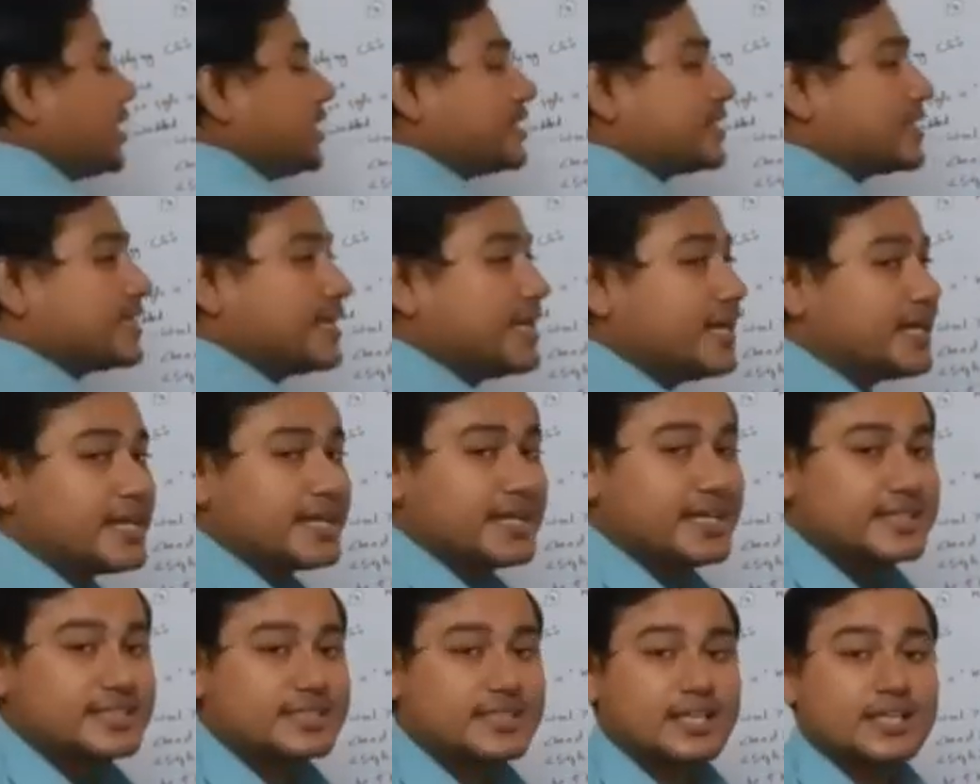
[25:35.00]
that
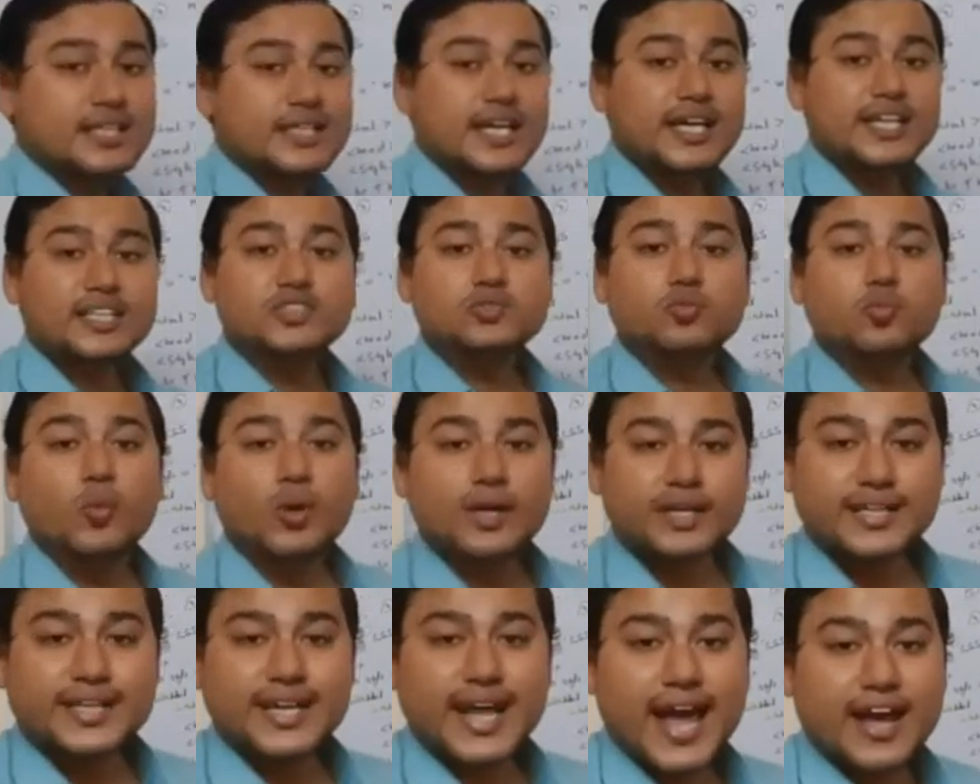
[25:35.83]
there is
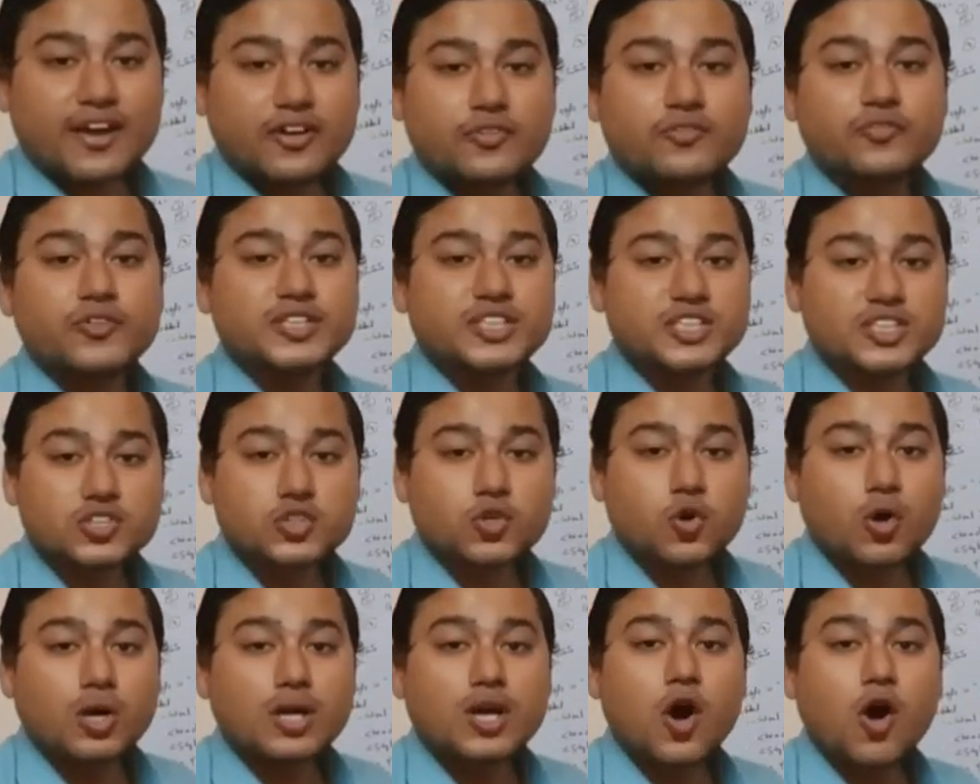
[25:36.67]
one tag which is
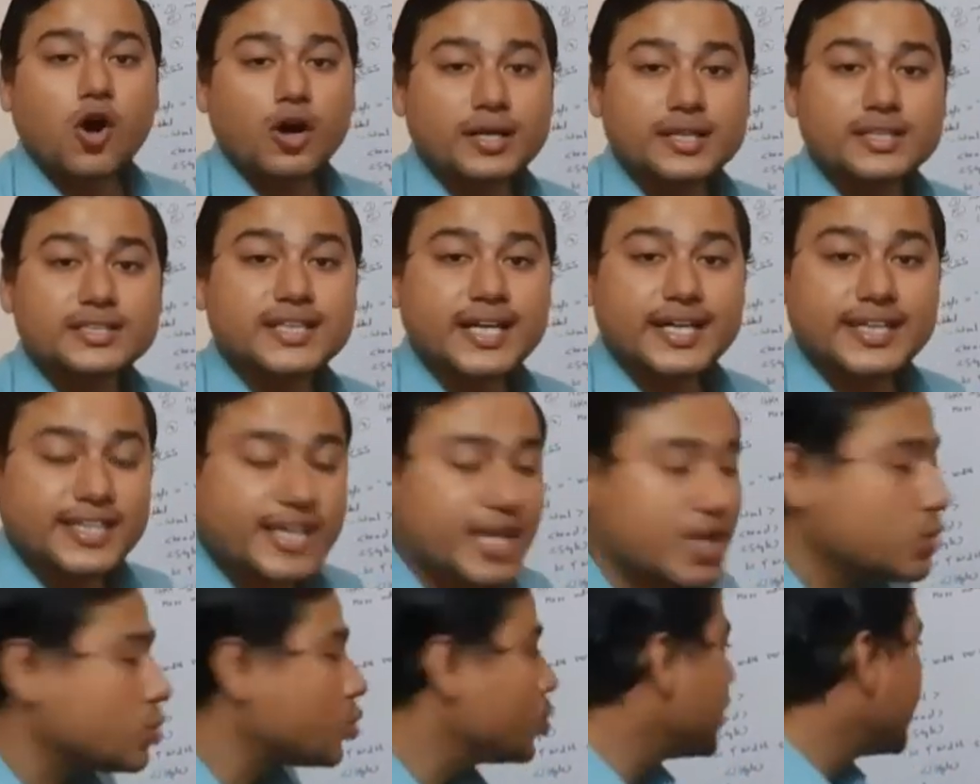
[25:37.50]
called
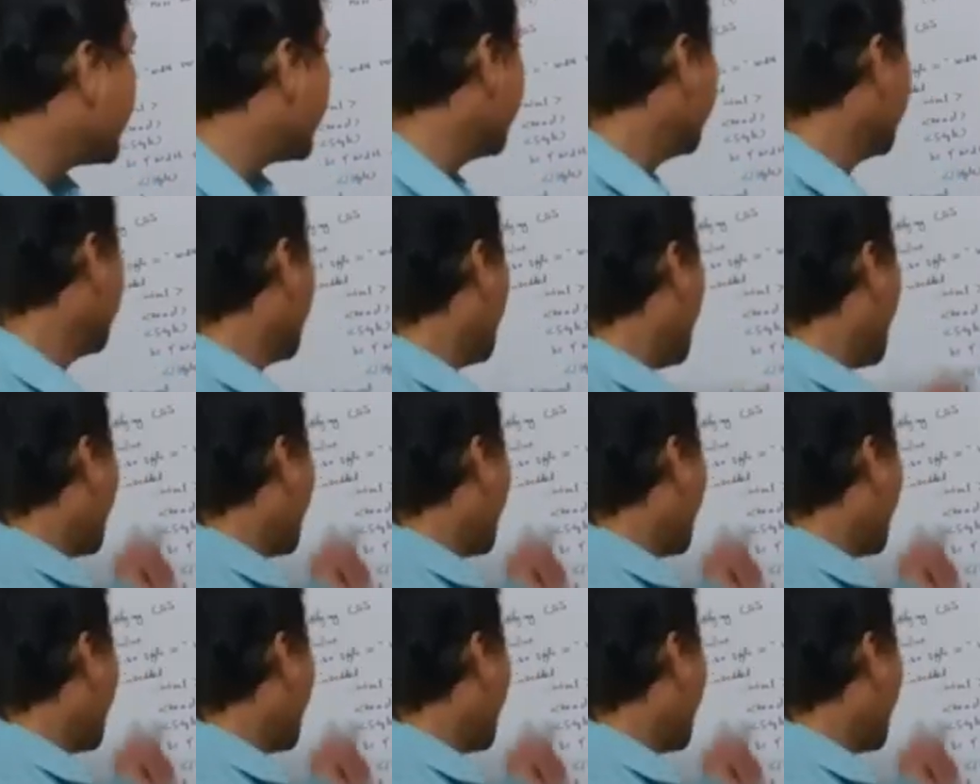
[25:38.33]
horizontal ruler.